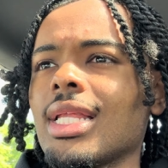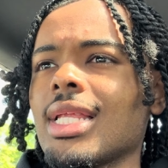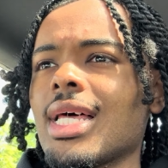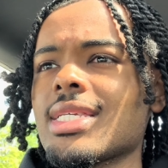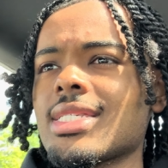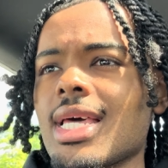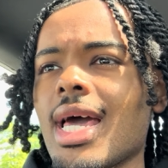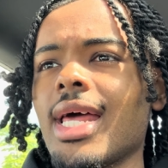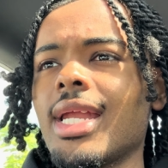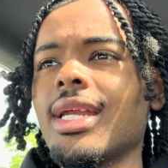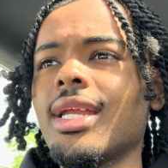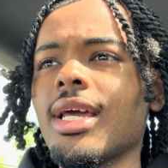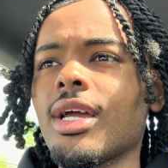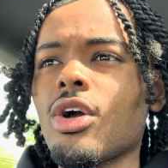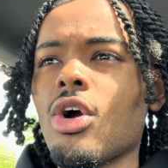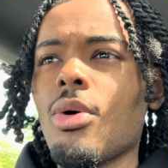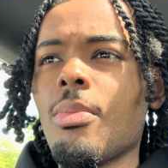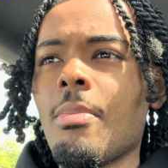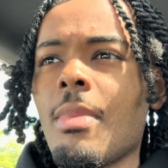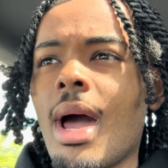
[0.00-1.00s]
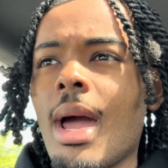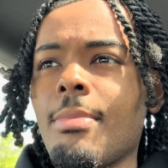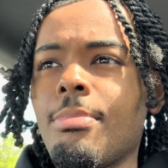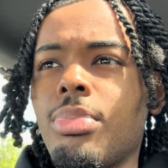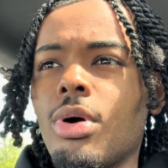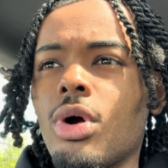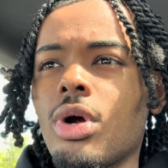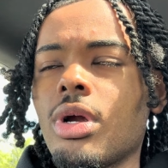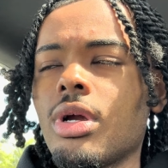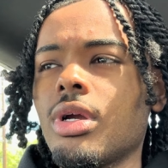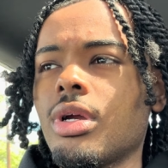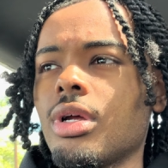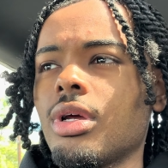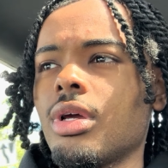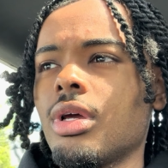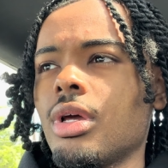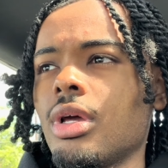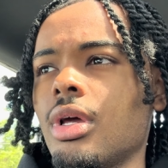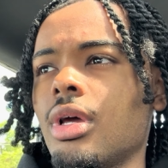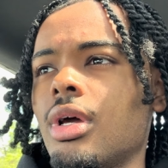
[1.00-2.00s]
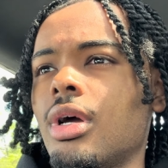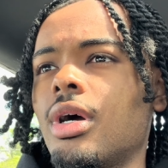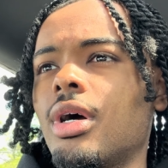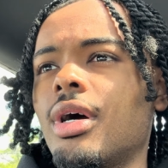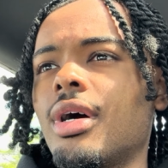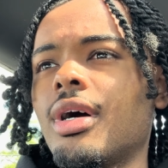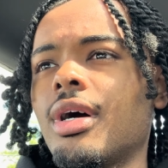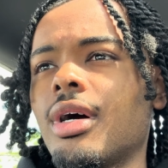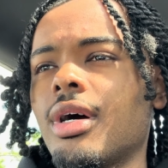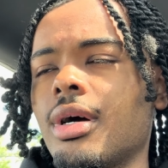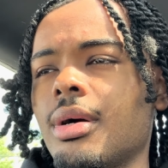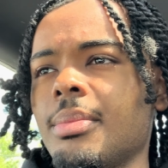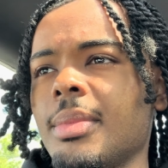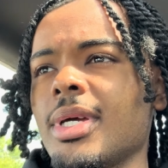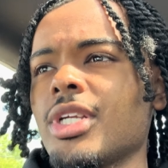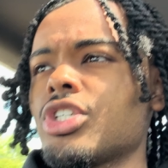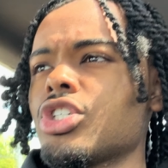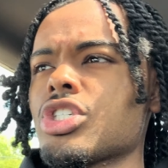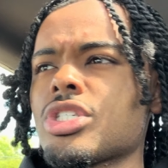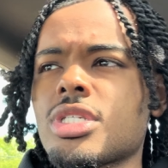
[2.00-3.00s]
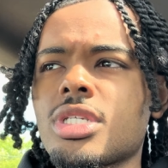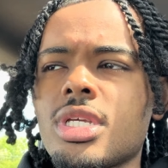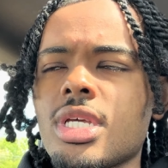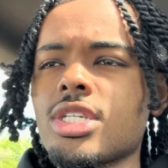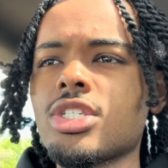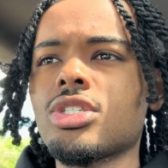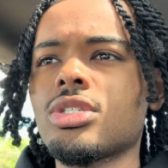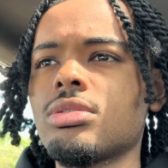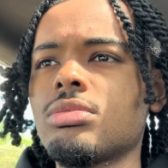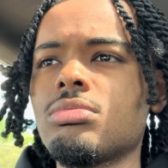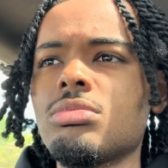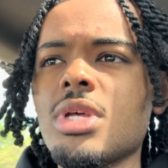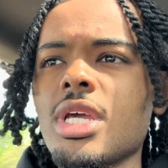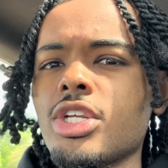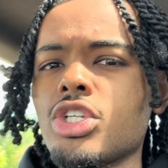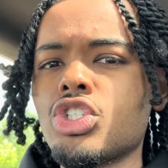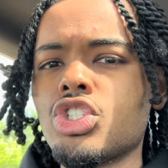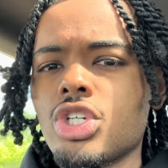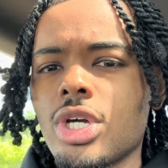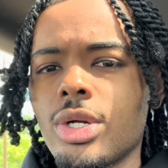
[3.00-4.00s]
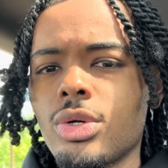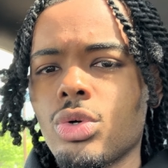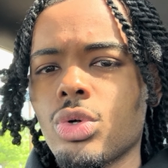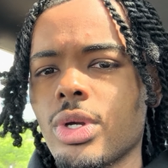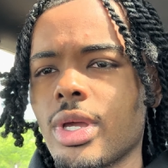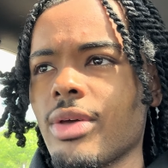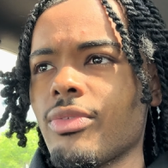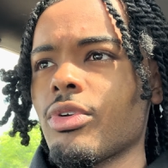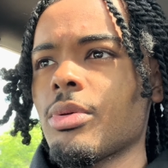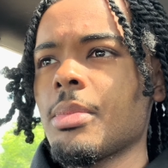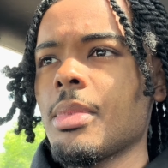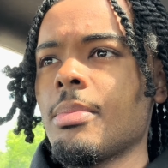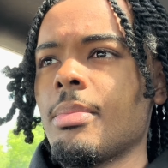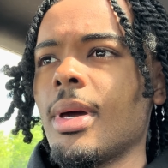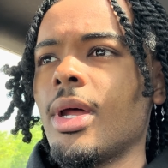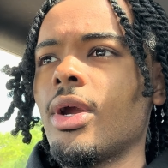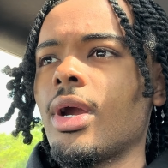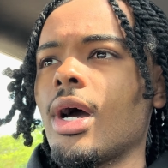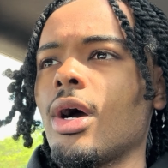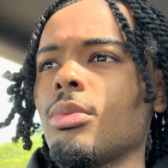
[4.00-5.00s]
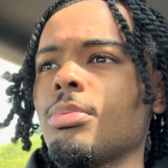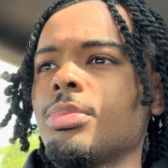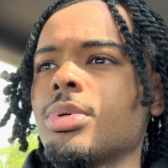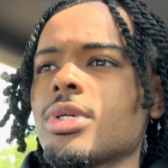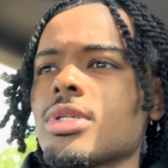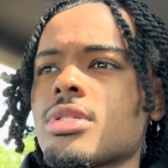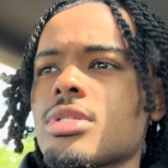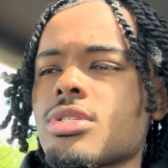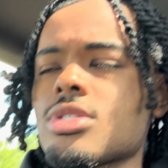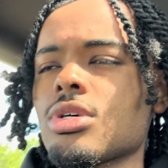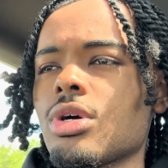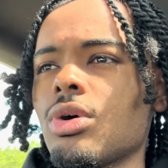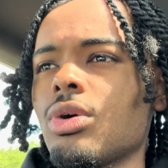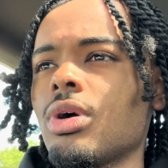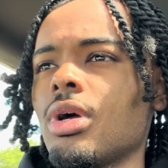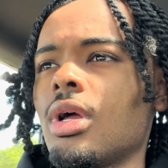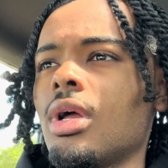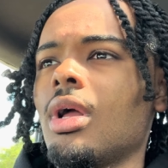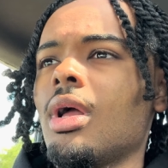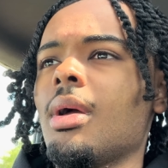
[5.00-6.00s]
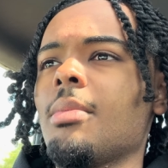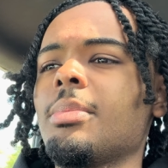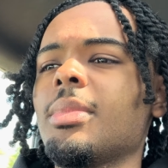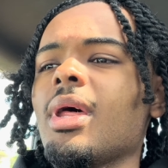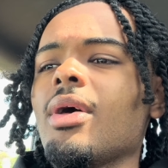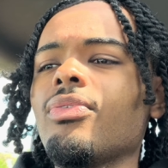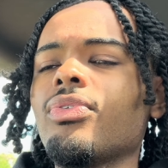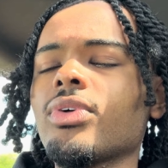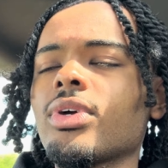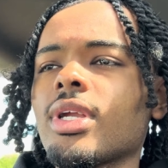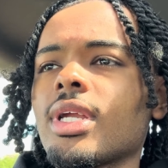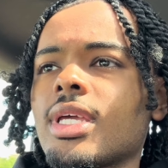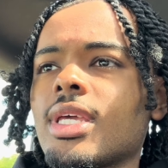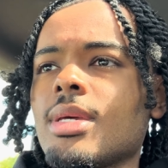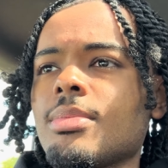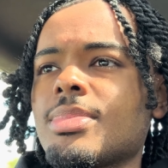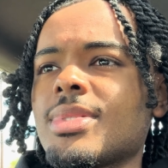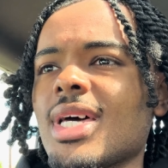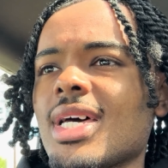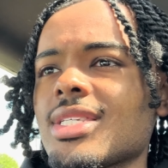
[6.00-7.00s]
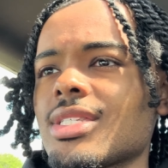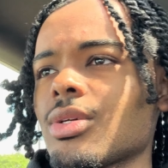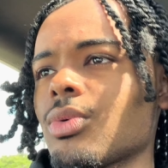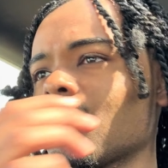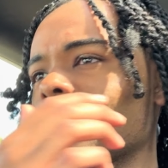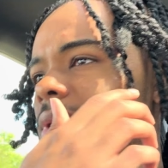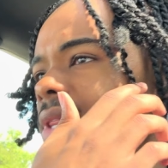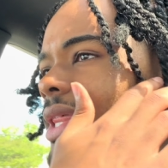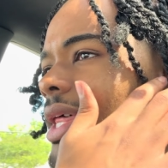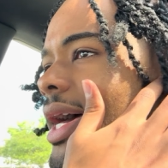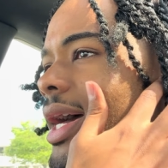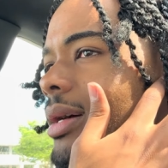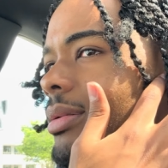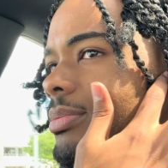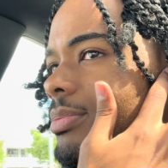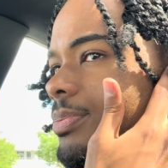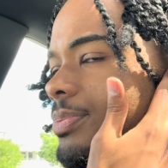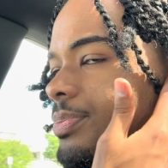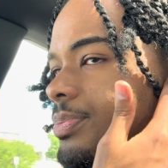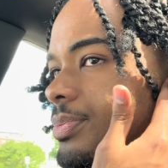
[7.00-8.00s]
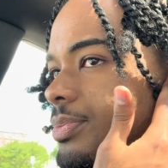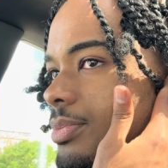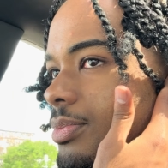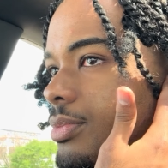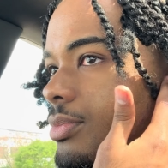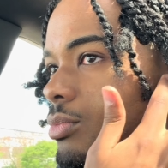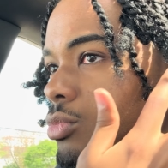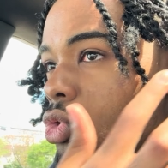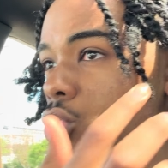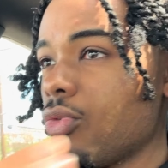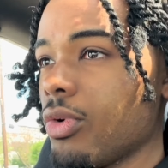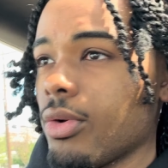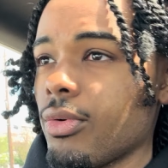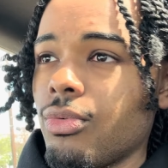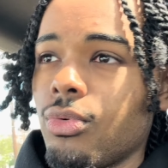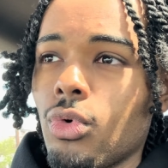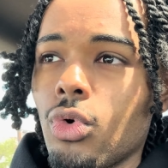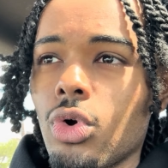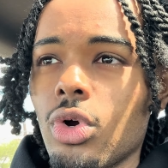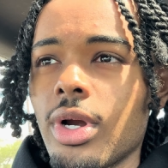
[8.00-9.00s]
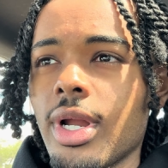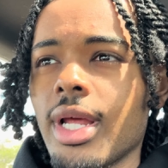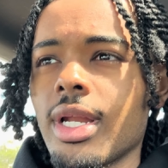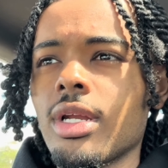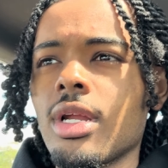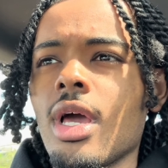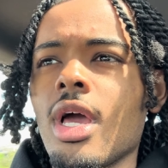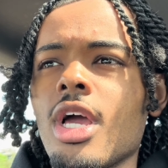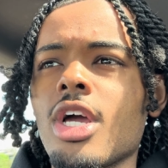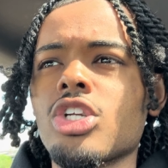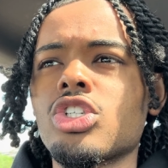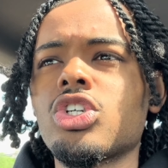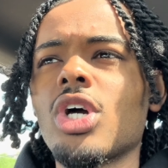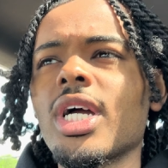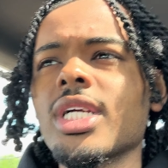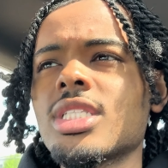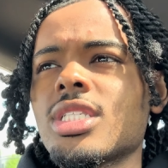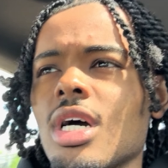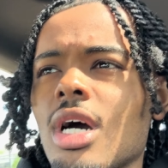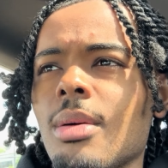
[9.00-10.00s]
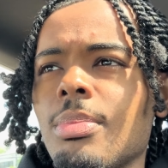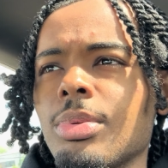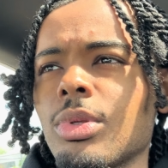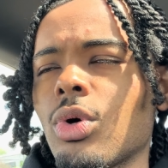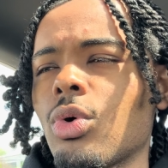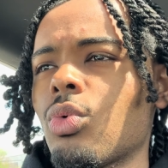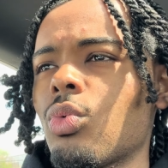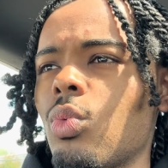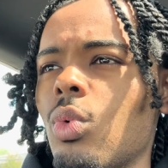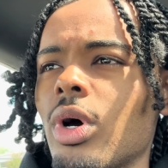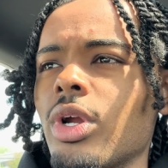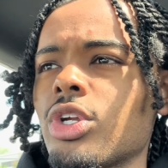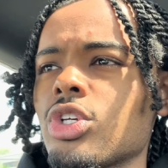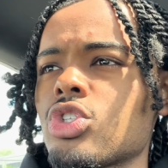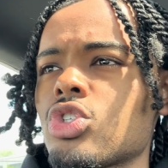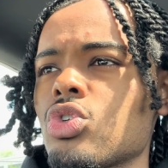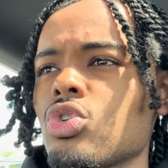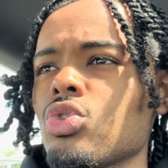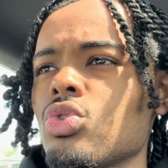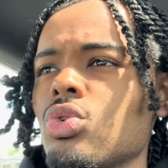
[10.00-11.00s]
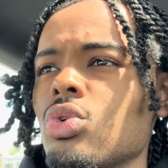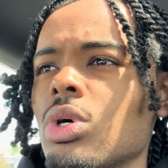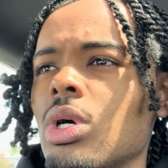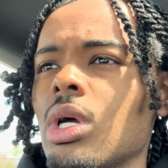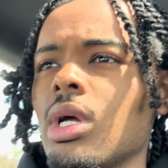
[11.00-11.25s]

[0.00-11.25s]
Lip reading: less editing on my part. It just is in general giving me better outputs. So definitely going to keep testing with that moving forward, and trying to upload 1 or 2